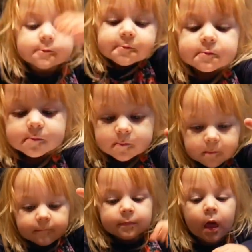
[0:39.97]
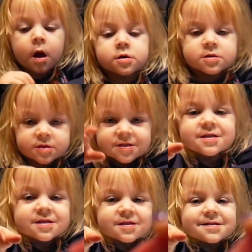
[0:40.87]
Yeah, I think this will
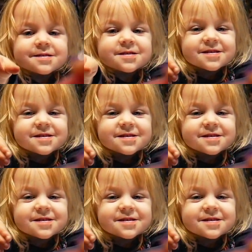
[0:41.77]
convince her.